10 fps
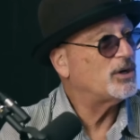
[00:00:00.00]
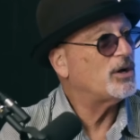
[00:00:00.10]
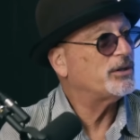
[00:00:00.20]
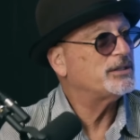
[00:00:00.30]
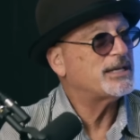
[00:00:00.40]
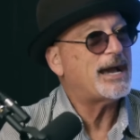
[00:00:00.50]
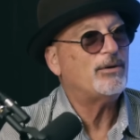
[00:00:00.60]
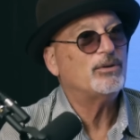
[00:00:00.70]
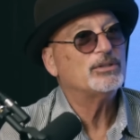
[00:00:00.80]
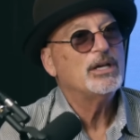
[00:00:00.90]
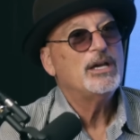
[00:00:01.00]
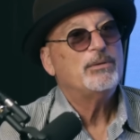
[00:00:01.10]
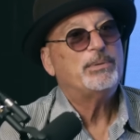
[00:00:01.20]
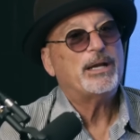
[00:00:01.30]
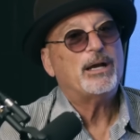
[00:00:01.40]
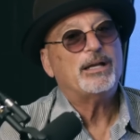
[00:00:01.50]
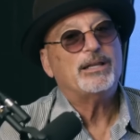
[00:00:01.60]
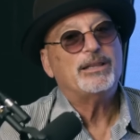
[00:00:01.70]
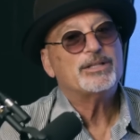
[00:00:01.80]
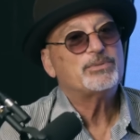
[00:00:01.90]
all the towel, okay. Okay. but uh,
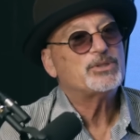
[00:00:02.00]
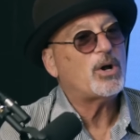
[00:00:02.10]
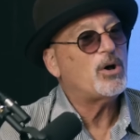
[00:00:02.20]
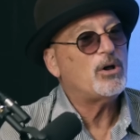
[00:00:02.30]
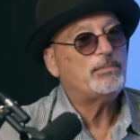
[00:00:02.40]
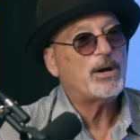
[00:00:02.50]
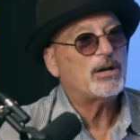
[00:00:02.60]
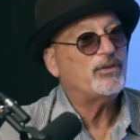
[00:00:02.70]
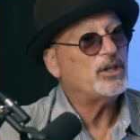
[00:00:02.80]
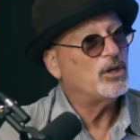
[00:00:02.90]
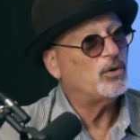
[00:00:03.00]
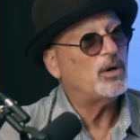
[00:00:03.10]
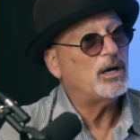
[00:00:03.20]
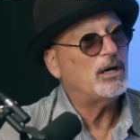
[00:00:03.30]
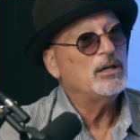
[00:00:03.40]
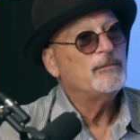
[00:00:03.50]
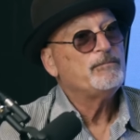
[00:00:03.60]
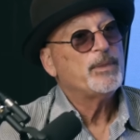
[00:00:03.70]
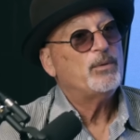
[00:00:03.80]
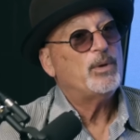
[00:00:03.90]
this was all part of it. You know, uh,
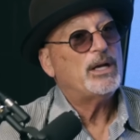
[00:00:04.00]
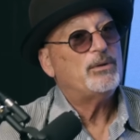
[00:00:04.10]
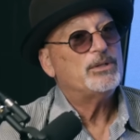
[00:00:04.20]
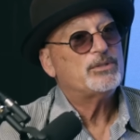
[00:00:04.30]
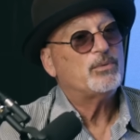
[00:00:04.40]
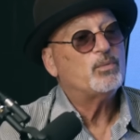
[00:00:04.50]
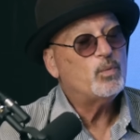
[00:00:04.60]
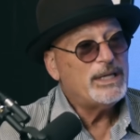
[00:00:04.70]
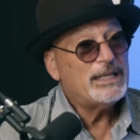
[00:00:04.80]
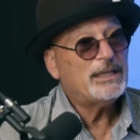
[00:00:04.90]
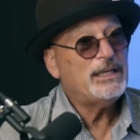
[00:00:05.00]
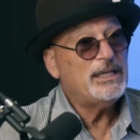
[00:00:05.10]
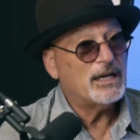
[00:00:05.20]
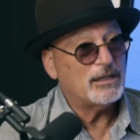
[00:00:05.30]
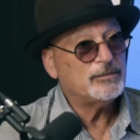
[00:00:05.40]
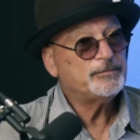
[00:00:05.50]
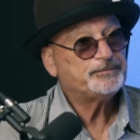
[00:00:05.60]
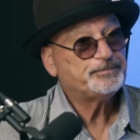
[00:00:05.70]
when I was really young,